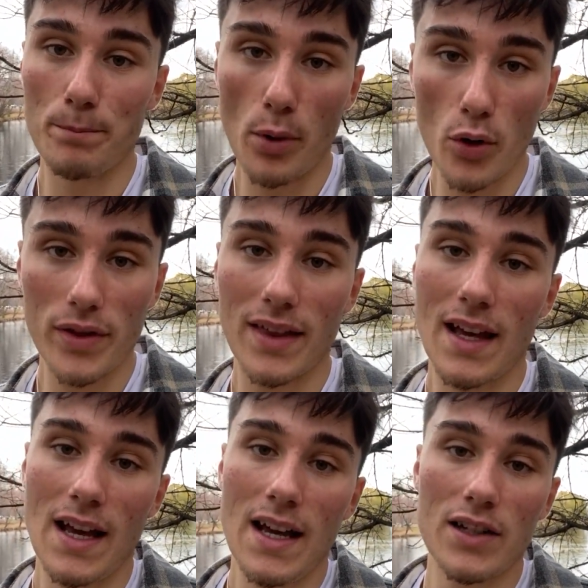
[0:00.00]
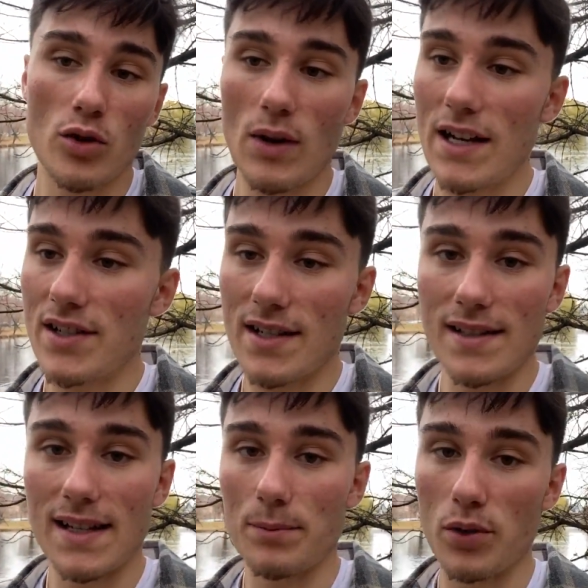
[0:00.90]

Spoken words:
both directions and